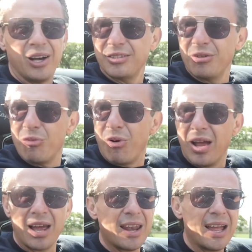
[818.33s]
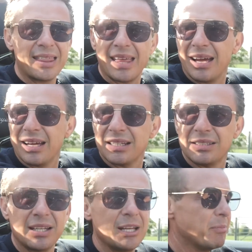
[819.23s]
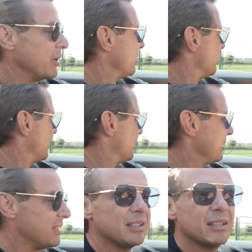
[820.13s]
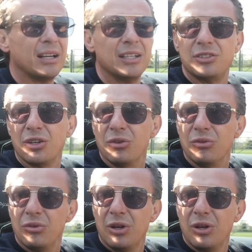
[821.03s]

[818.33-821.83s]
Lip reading: I don't know why I like that actually, but I do.